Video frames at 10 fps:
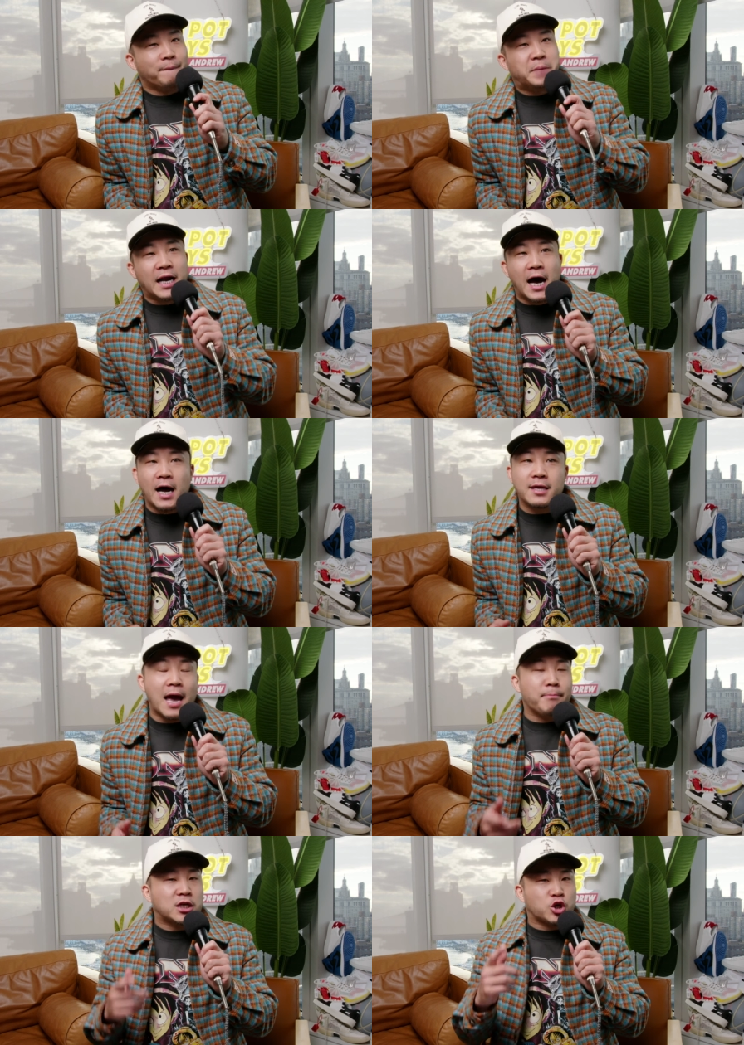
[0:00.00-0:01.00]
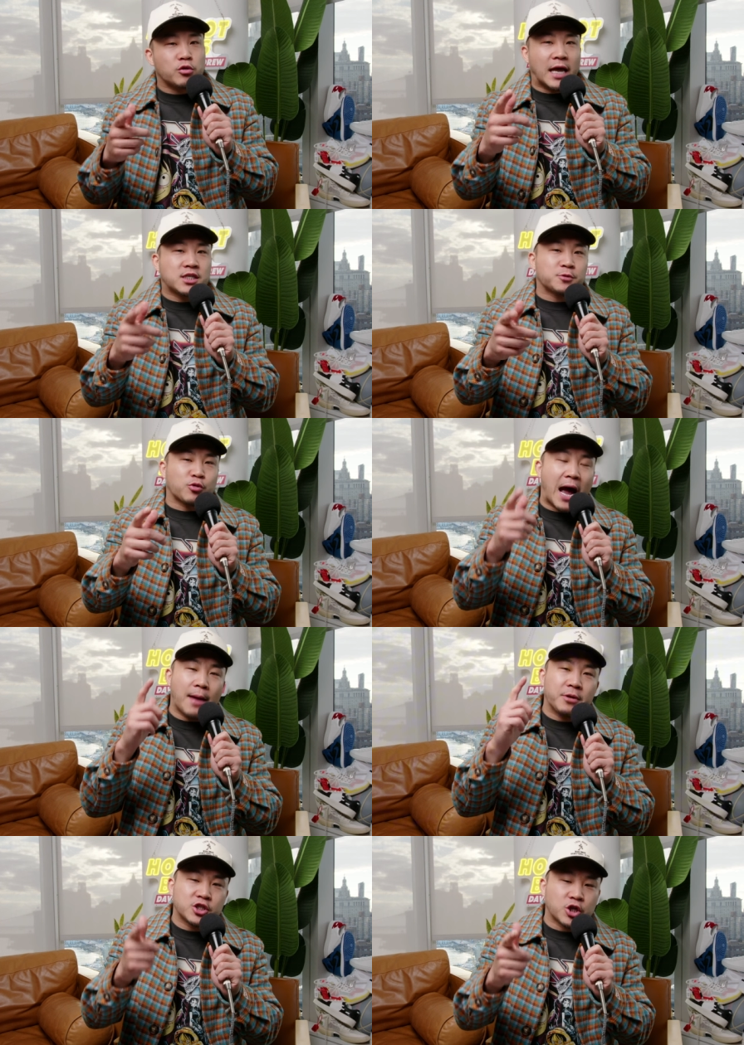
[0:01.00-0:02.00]
But yeah, make sure you like,
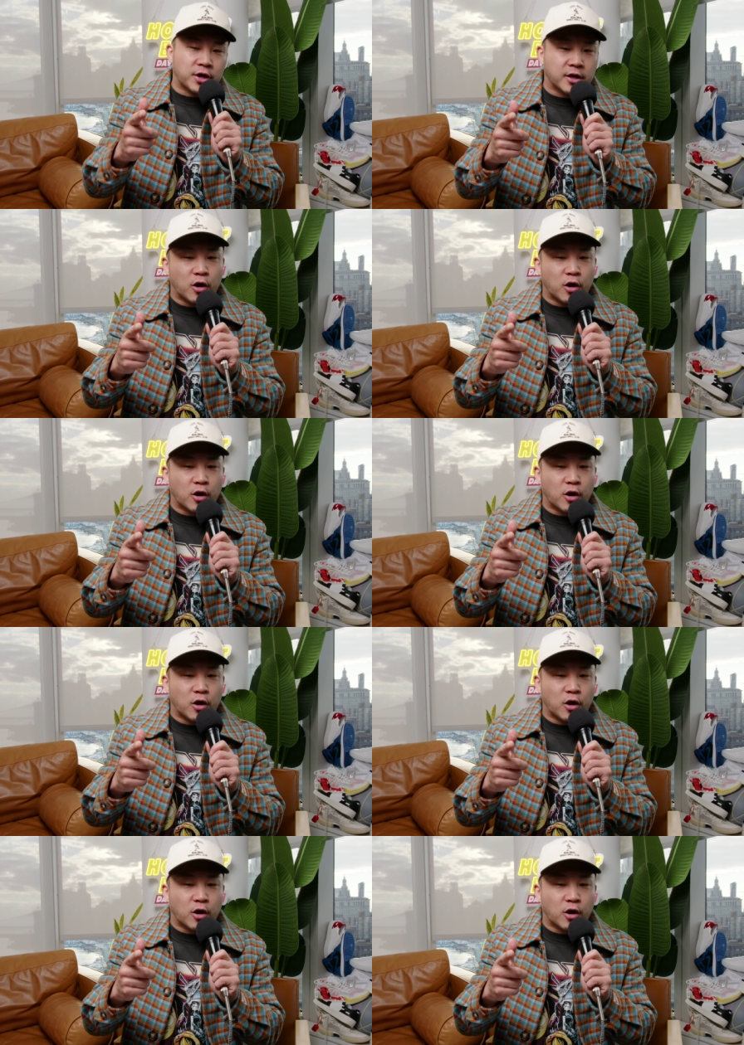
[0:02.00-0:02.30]
subscribe, turn on your